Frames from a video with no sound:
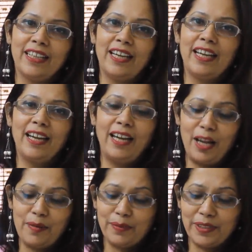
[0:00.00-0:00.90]
I
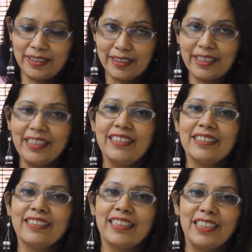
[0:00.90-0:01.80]
am sharing
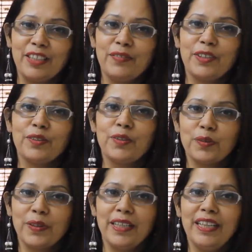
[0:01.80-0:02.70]
this technique with you
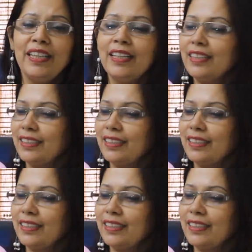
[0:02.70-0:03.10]
today.